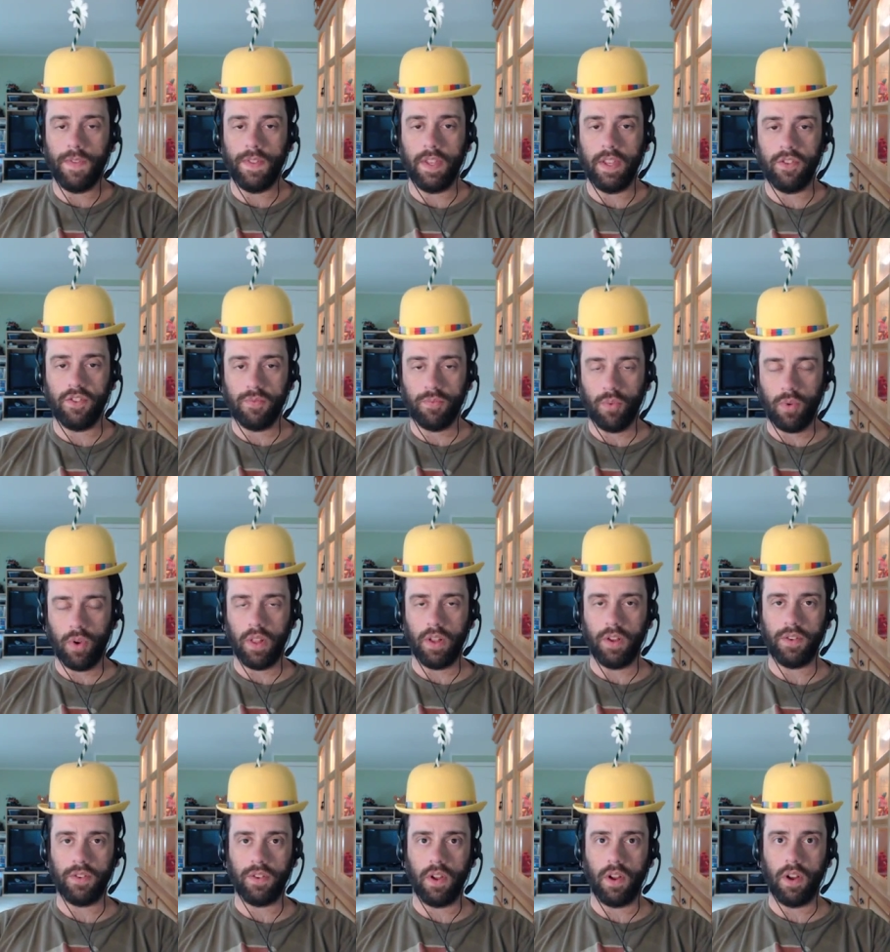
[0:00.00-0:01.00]
These
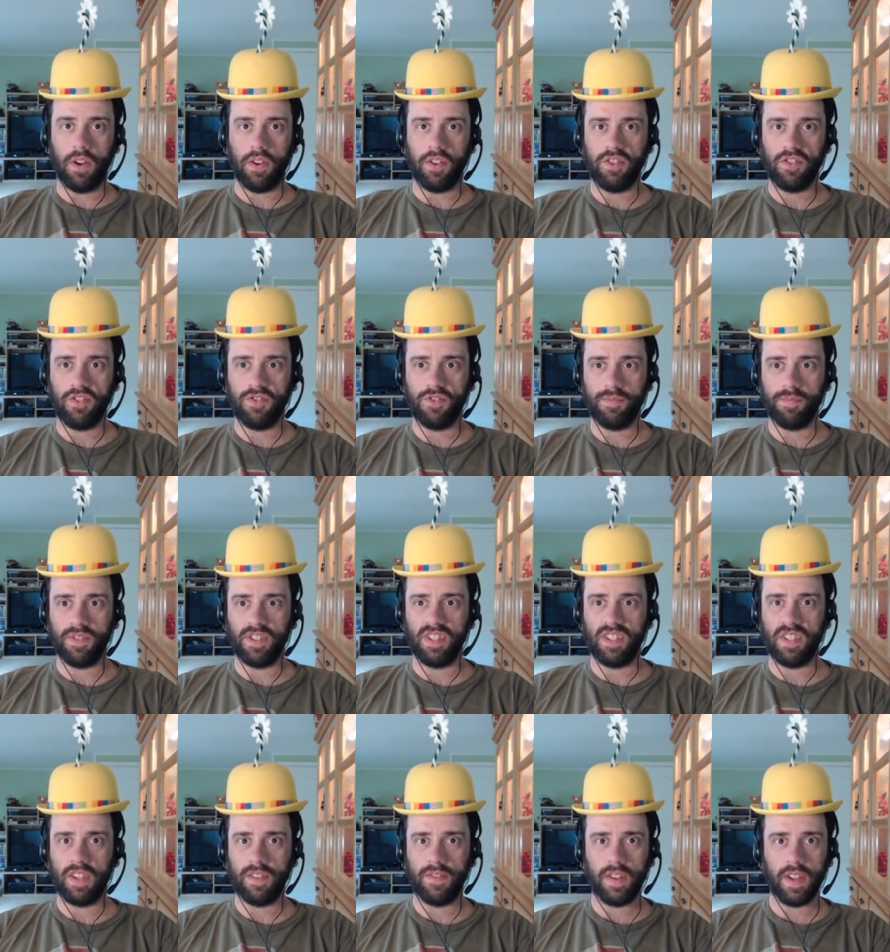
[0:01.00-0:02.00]
spoilers are
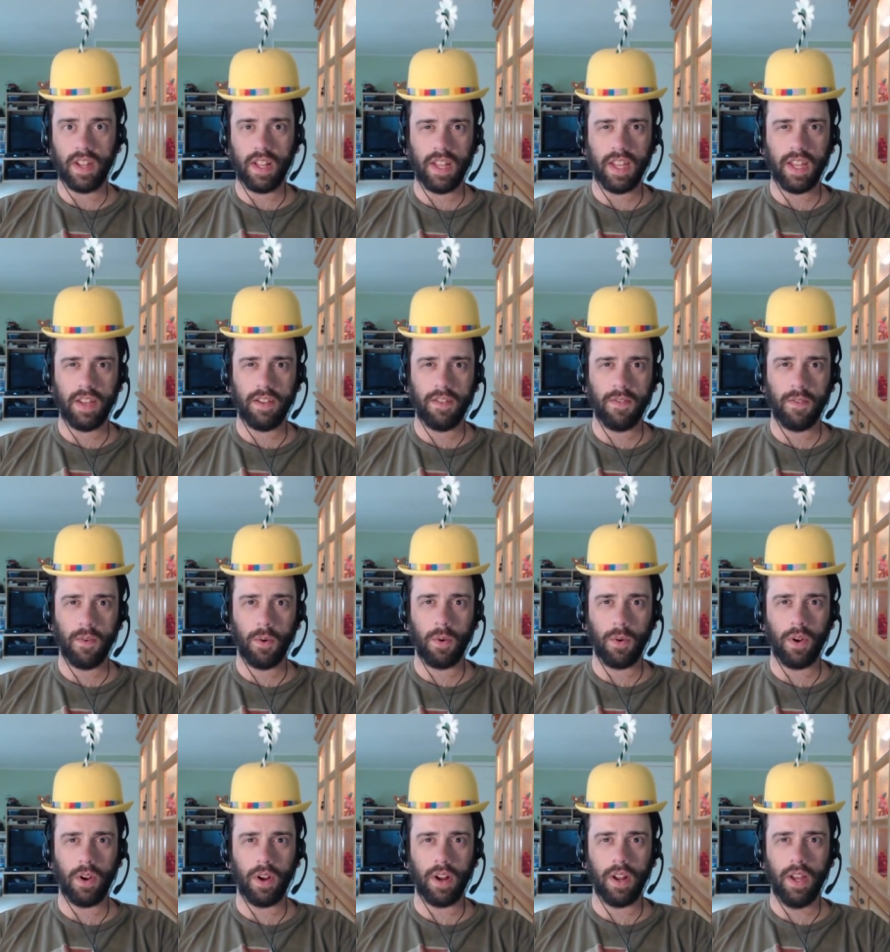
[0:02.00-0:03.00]
specifically
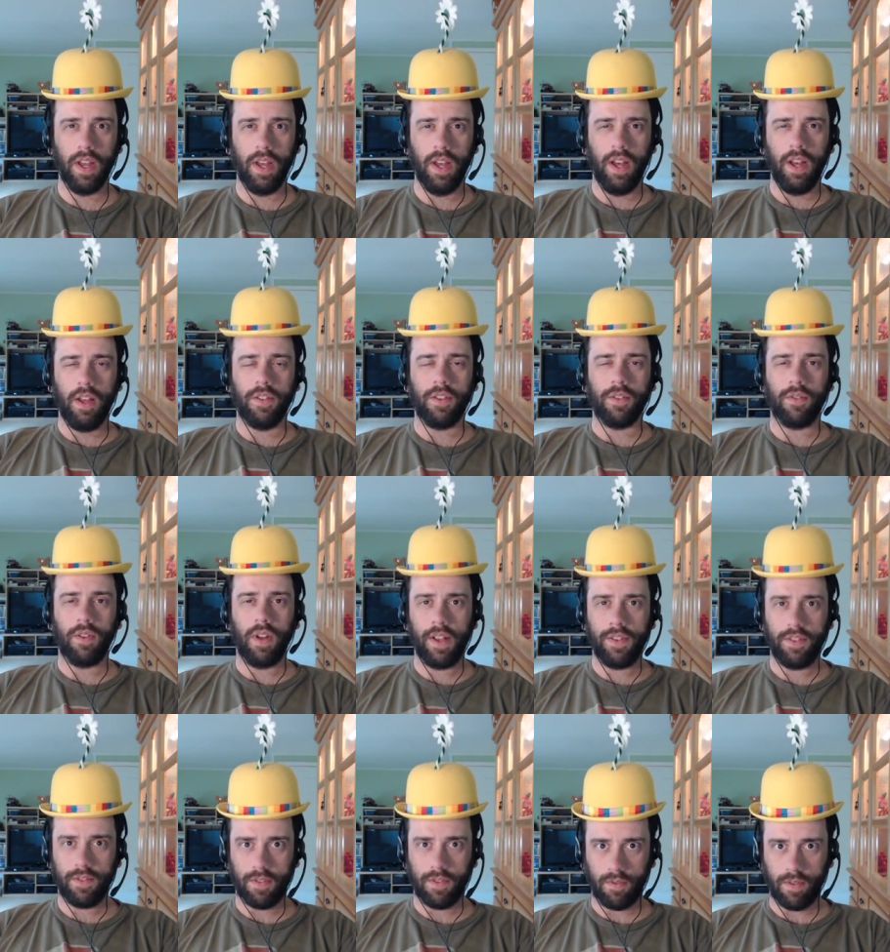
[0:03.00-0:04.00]
for The
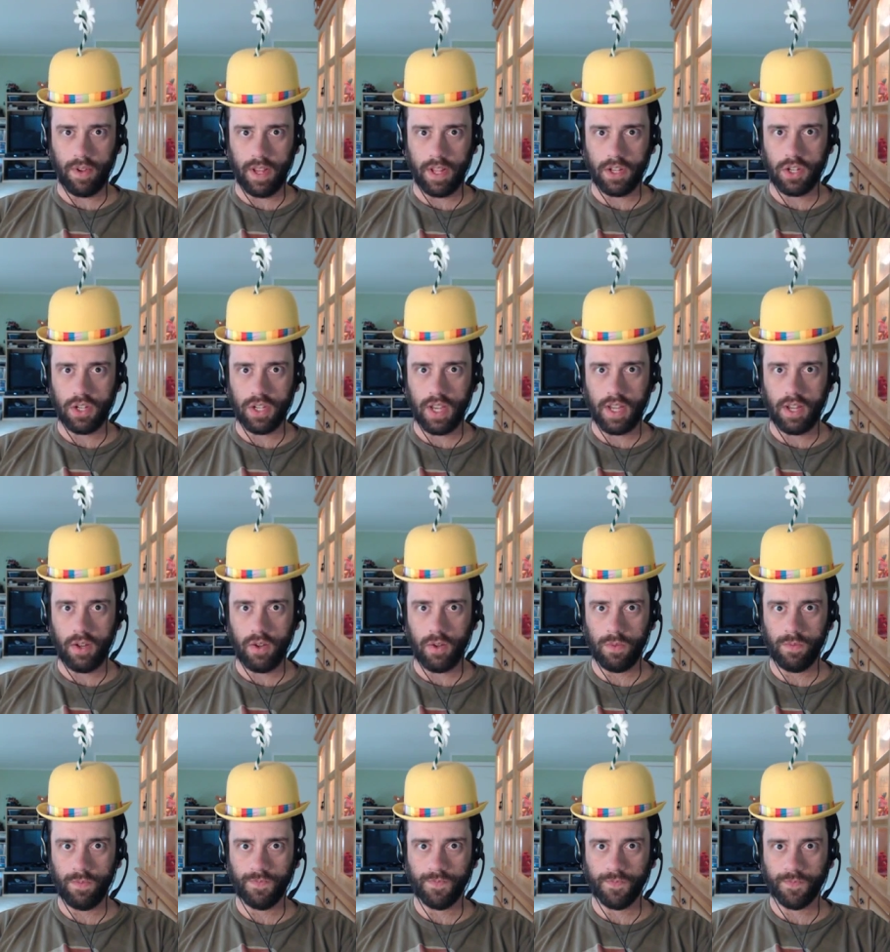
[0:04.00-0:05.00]
Rise of the Red
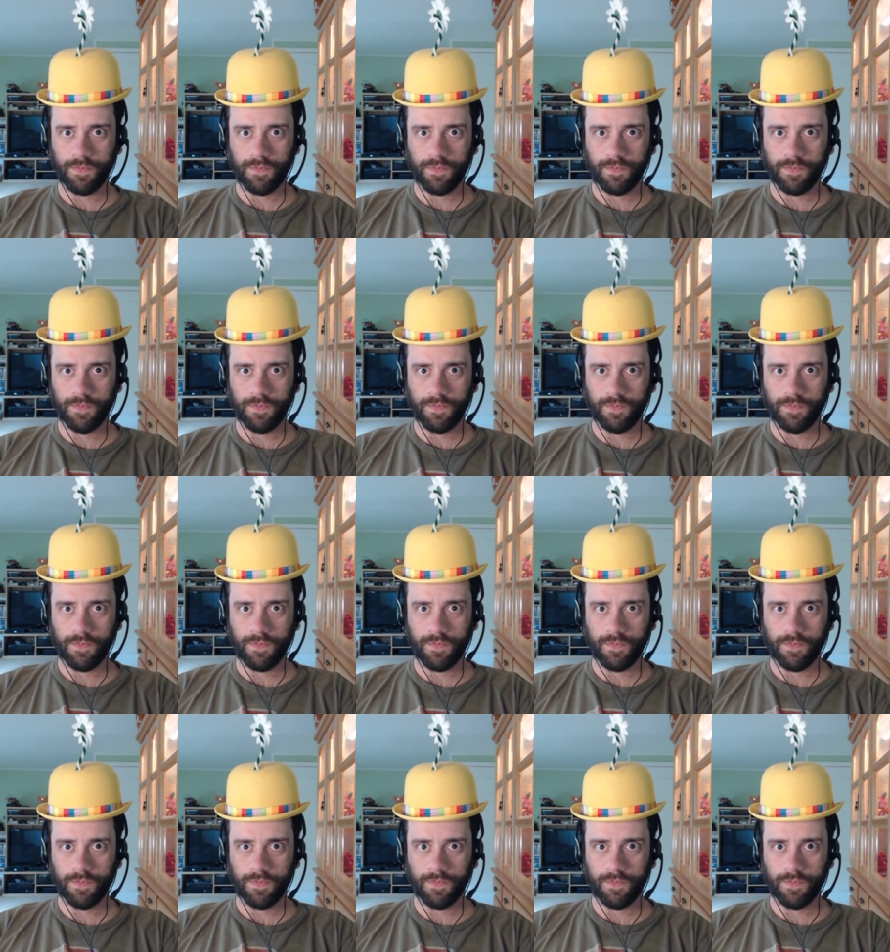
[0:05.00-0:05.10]
Shadow,